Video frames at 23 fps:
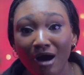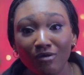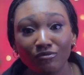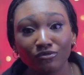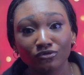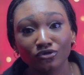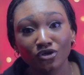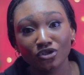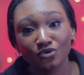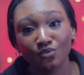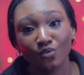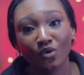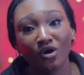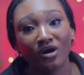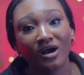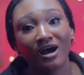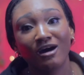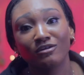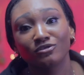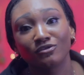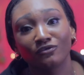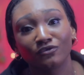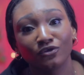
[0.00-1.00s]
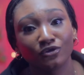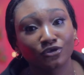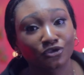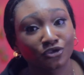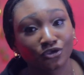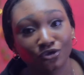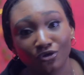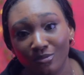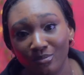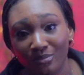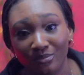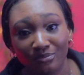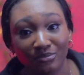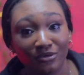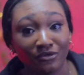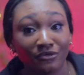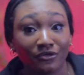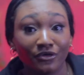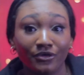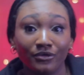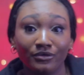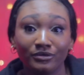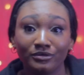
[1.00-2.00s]
I will just walk out of your shop,
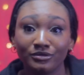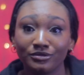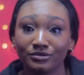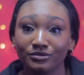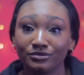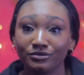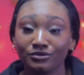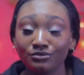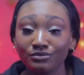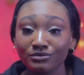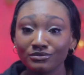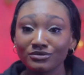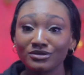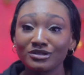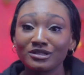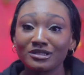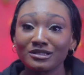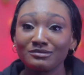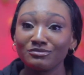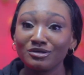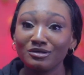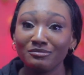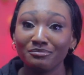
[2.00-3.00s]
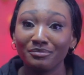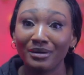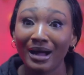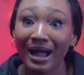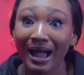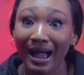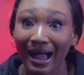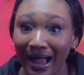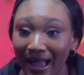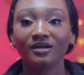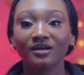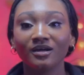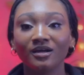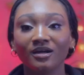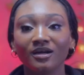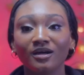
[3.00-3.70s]
period. You won't see me, bye.